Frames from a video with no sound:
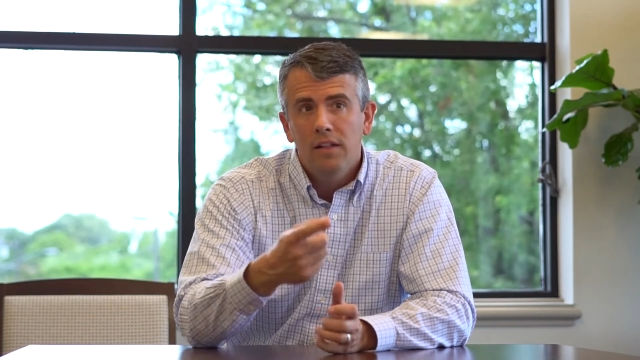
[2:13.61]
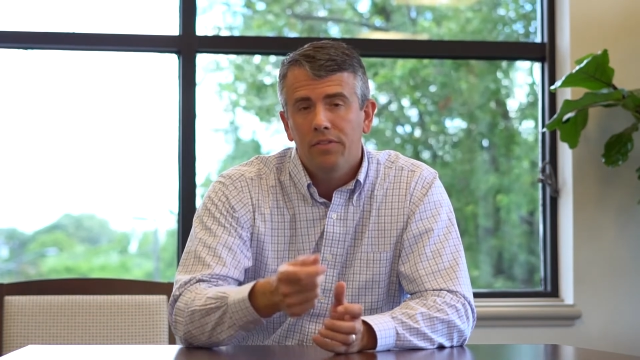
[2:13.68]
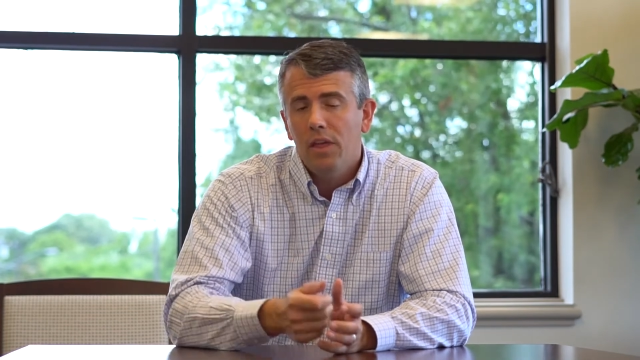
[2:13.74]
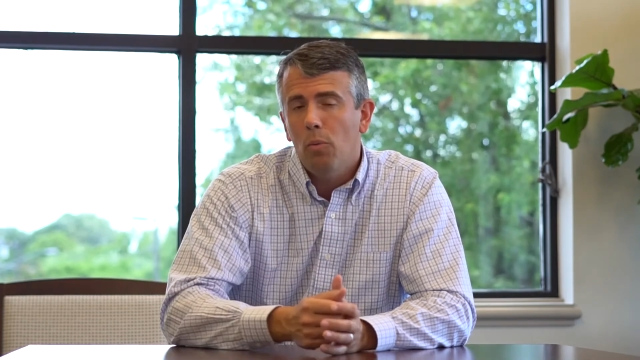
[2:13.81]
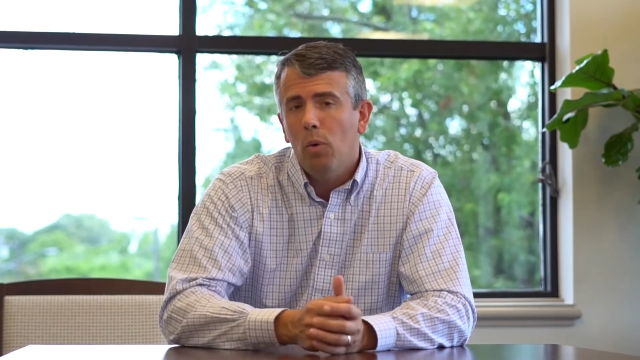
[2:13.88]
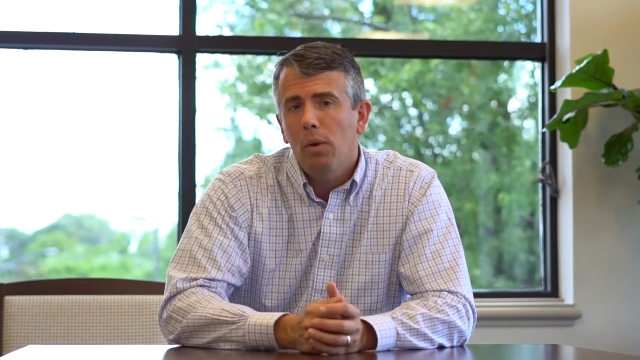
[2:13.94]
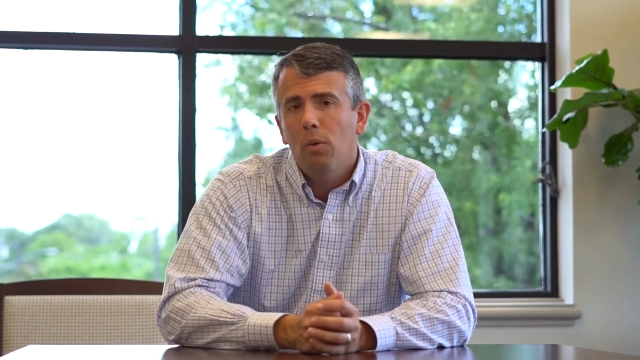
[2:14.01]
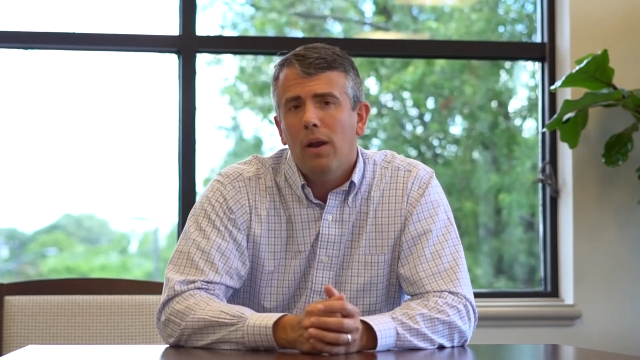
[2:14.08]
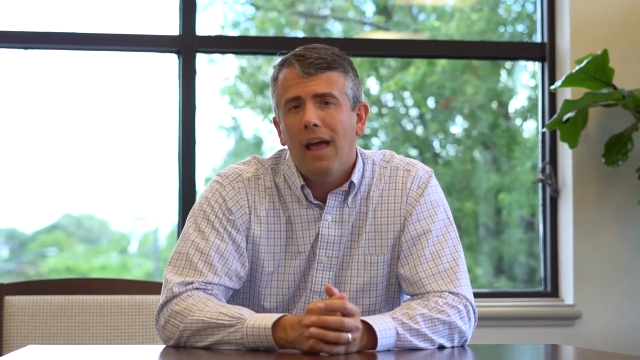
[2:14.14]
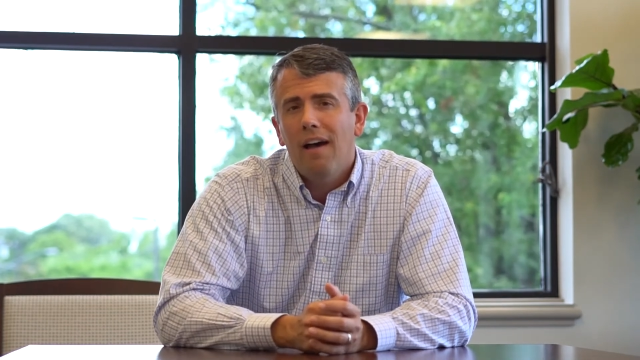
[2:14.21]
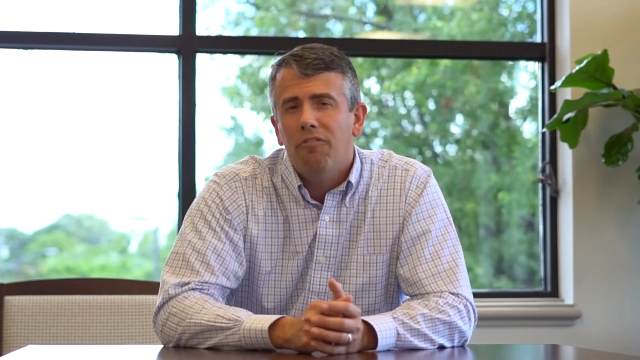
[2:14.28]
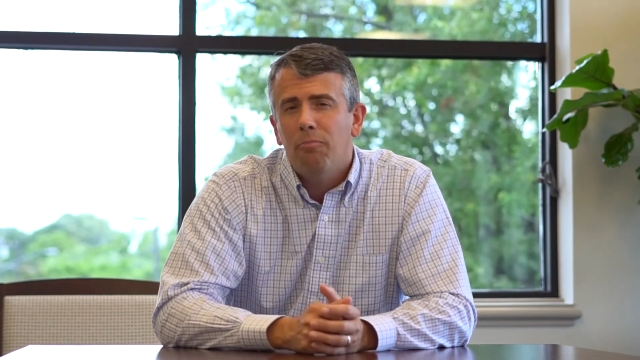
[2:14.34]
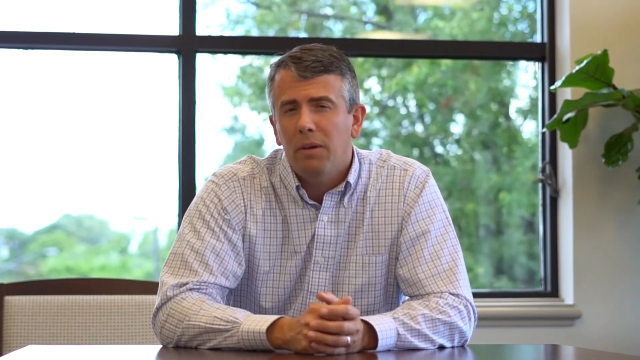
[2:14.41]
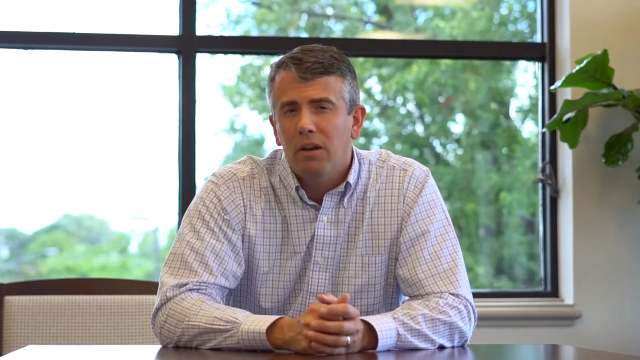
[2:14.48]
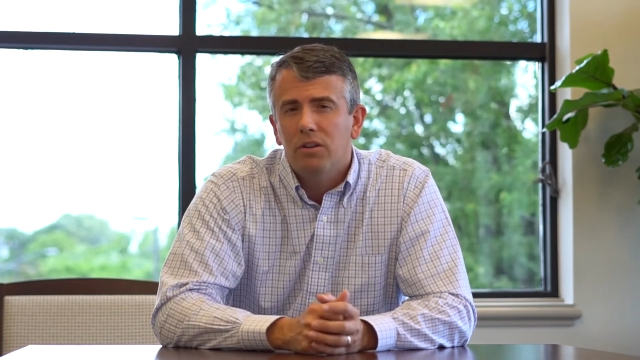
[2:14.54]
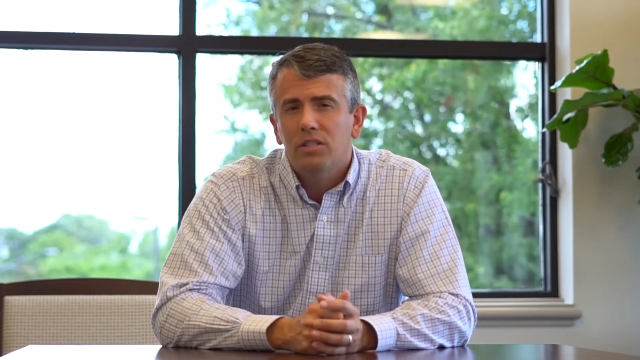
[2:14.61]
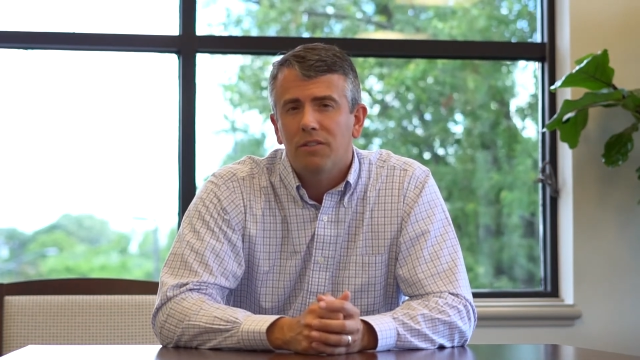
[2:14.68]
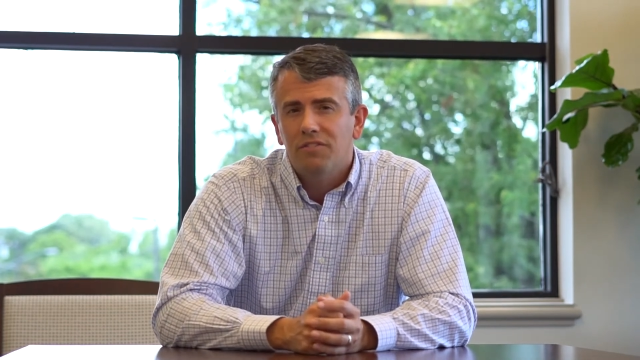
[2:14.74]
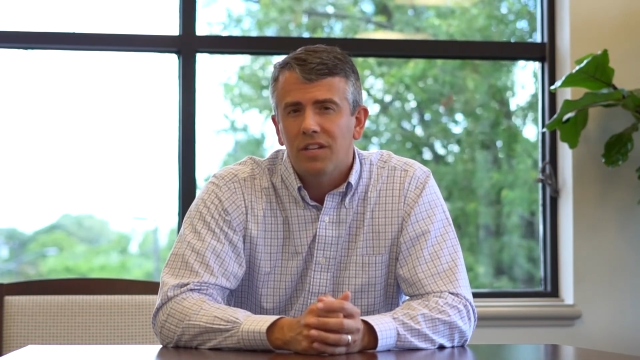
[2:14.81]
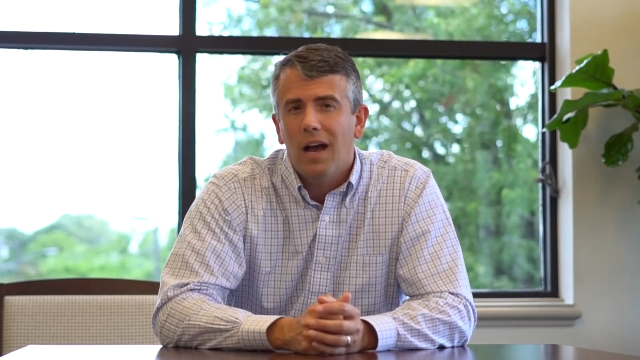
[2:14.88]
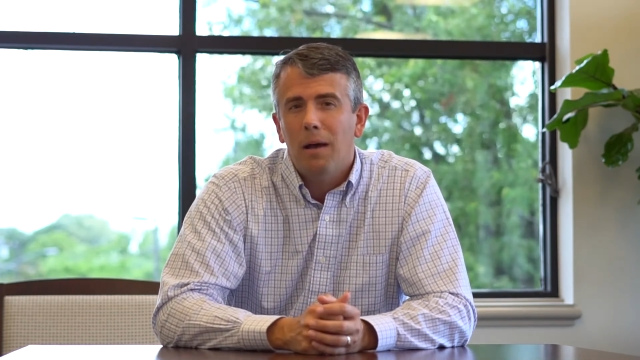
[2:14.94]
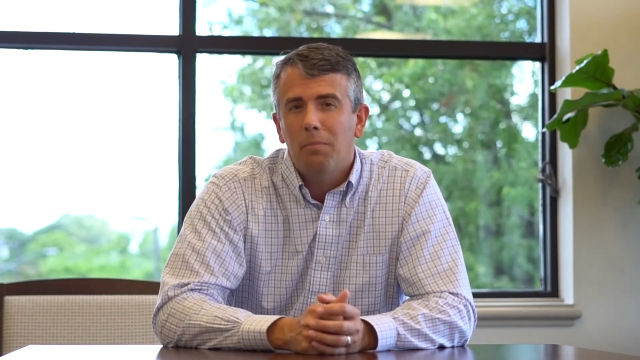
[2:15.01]
that we would have periods
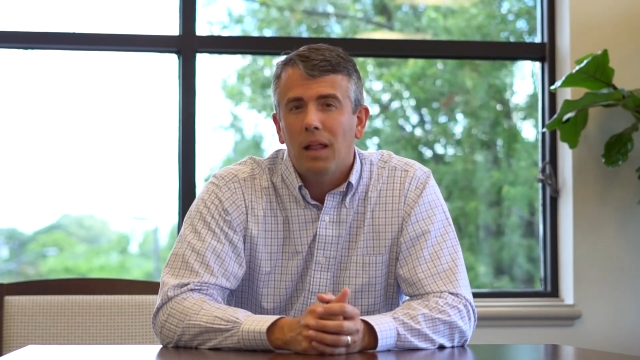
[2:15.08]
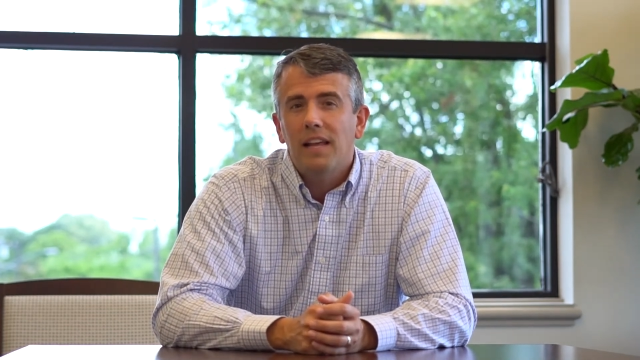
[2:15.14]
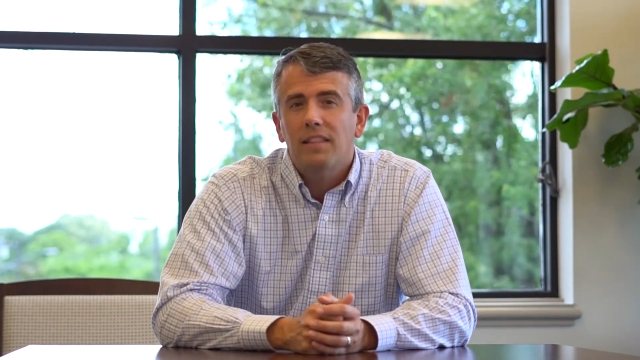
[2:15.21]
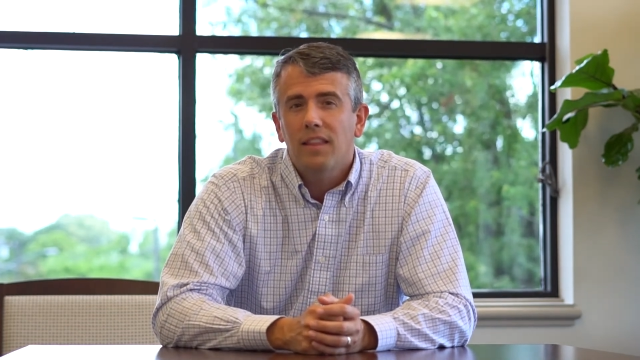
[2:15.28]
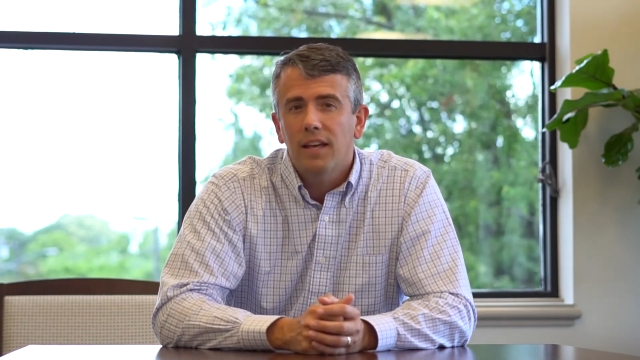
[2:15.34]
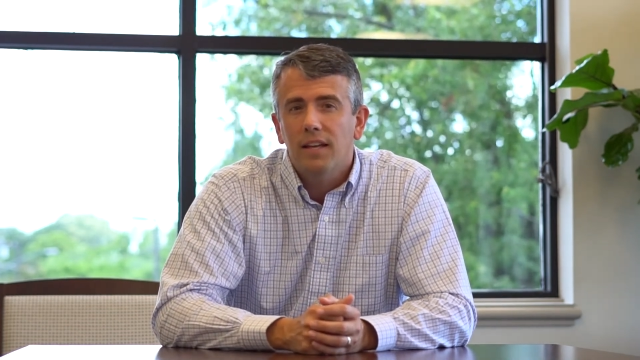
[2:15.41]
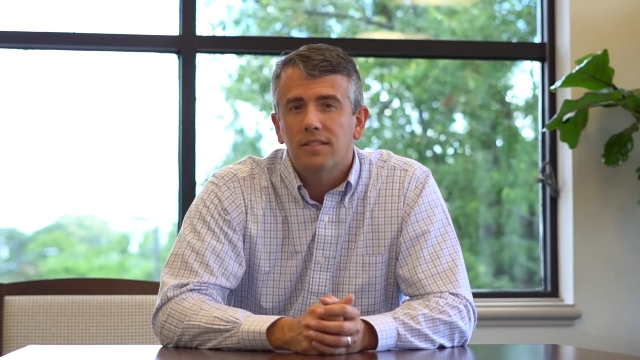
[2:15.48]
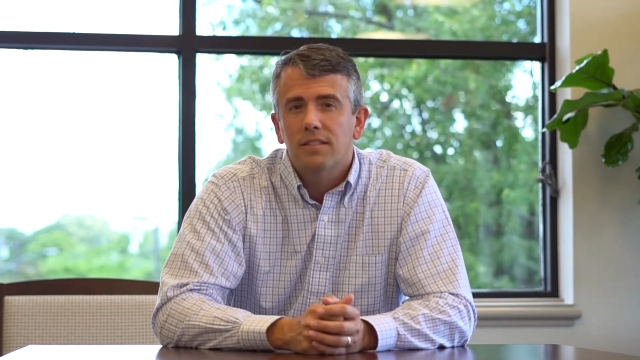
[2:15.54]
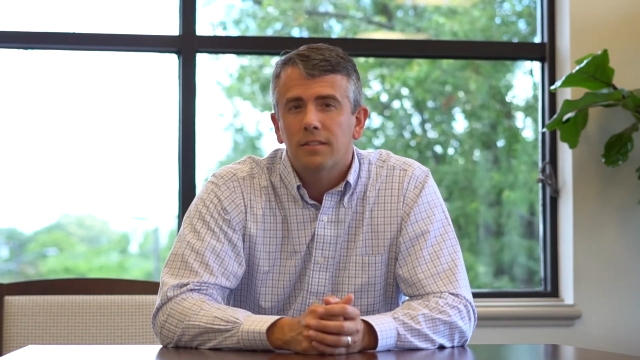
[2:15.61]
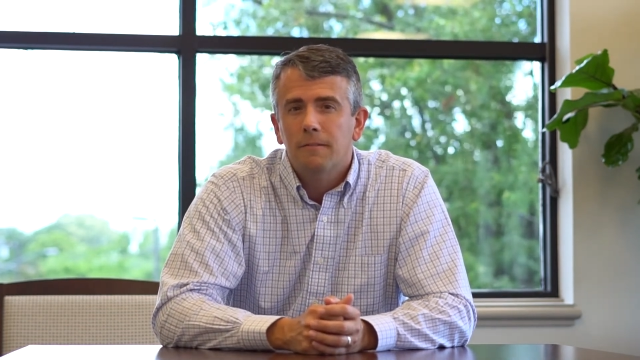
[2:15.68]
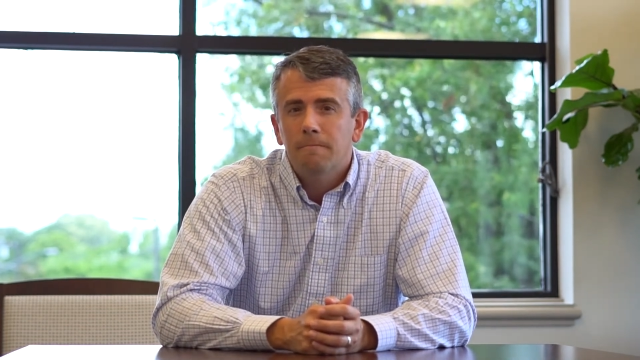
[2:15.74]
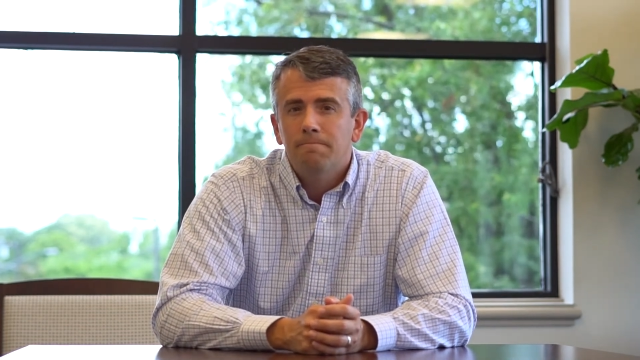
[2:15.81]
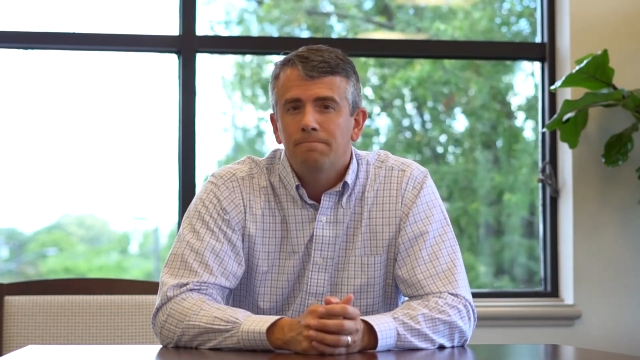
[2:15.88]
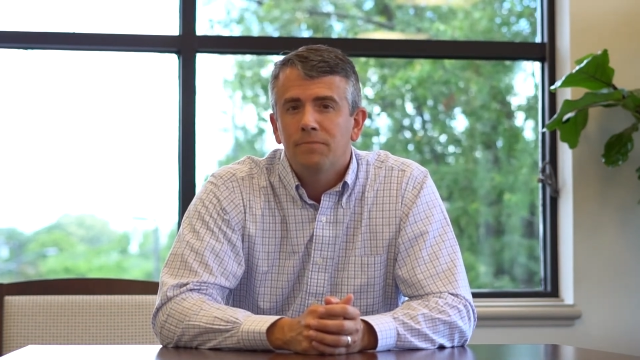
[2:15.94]
of time like this.